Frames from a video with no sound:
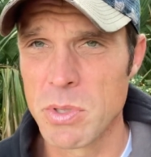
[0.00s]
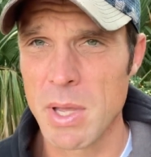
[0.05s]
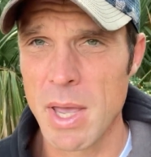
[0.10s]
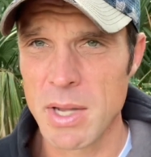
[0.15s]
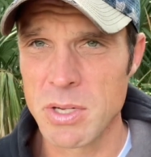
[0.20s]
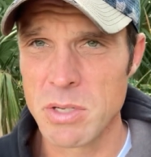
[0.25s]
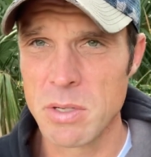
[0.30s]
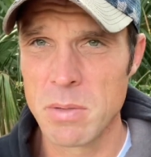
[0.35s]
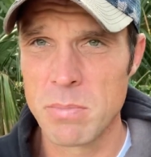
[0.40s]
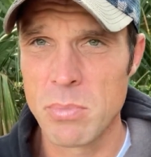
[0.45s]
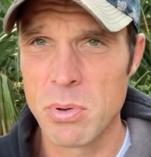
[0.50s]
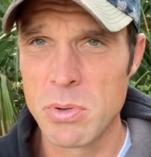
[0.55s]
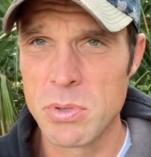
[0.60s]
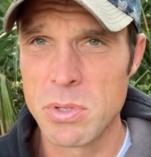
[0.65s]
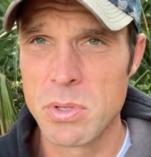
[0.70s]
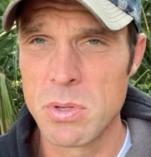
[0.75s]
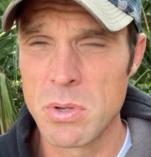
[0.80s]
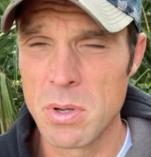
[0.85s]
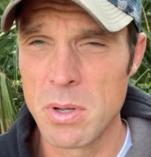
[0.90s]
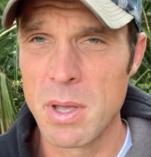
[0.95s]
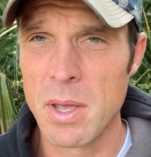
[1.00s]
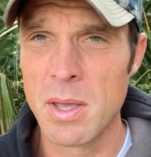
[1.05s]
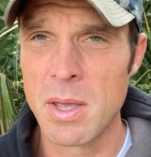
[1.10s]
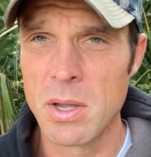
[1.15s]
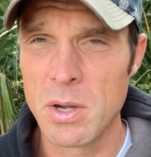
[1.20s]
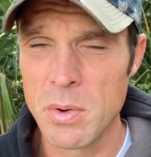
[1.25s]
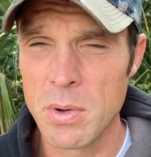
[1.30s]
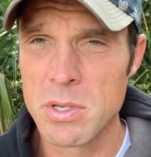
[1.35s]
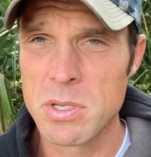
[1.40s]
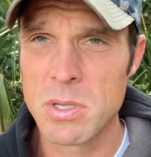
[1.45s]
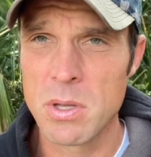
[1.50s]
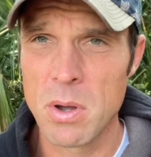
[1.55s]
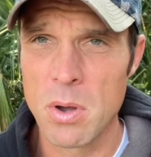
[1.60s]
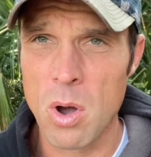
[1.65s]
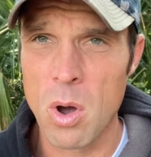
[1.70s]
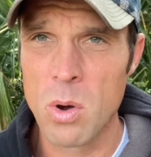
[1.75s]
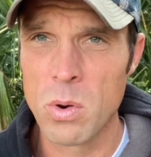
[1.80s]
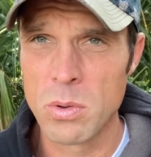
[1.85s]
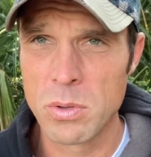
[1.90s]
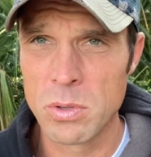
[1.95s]
They actually produ- increase their
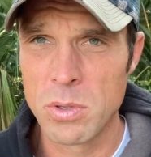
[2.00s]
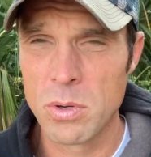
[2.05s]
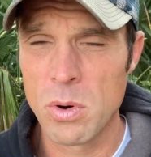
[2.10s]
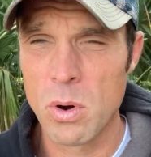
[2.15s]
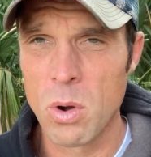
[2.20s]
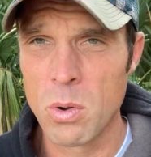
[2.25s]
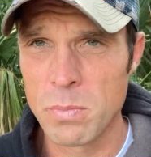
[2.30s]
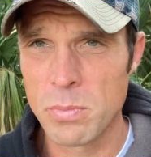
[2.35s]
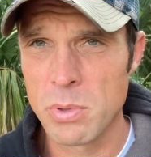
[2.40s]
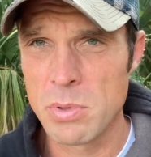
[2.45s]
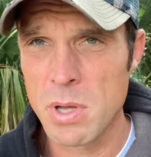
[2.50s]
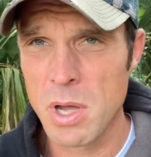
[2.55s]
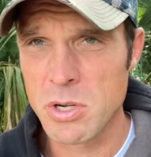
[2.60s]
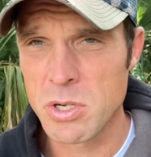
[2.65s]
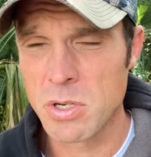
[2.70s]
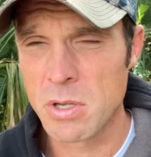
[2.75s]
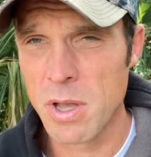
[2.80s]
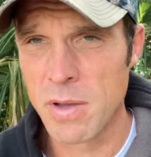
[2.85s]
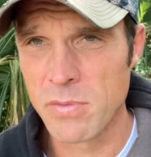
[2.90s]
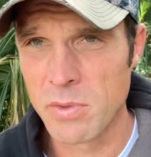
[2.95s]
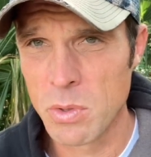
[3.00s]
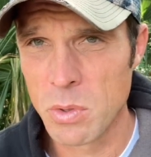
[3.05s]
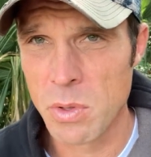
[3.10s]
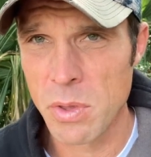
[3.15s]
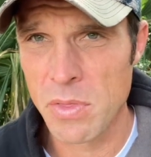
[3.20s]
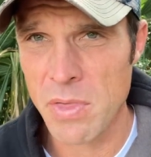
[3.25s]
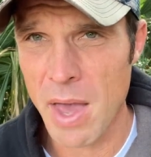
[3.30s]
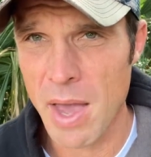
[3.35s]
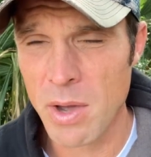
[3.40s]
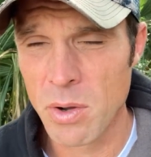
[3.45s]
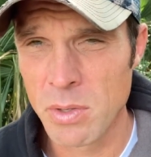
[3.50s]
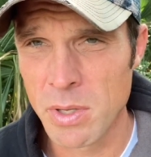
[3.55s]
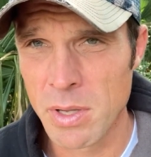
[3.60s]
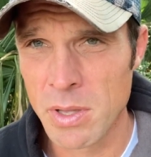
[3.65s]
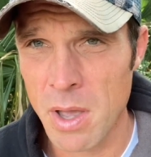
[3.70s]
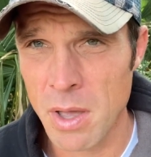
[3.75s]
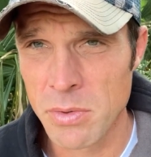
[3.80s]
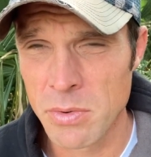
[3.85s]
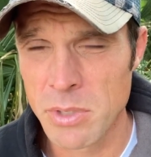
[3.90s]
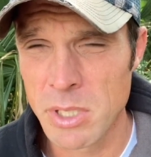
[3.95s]
own your own production of glutathione and
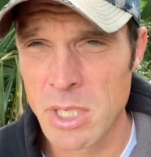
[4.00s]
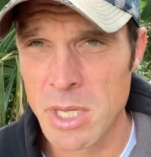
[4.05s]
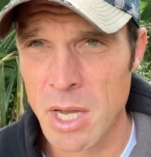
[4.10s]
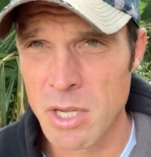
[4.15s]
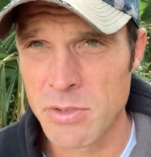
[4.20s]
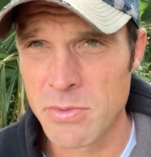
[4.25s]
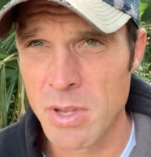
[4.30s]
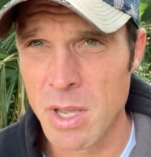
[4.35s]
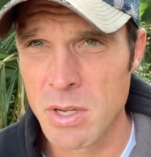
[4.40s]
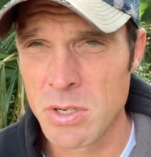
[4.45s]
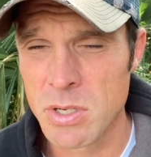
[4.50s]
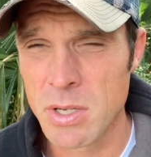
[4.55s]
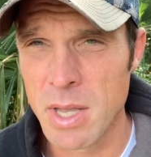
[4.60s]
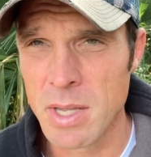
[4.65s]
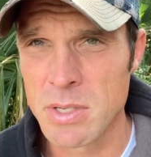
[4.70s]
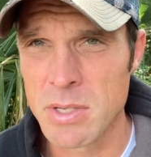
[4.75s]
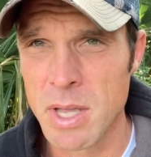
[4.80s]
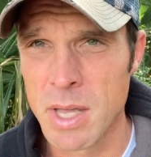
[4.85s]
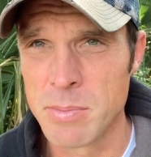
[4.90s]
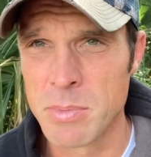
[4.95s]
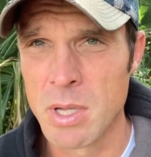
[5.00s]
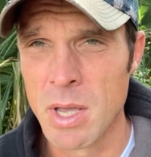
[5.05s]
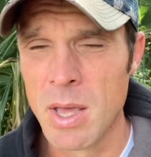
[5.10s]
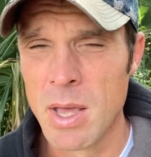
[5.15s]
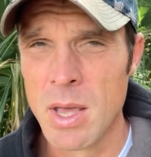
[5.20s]
other detoxification enzymes.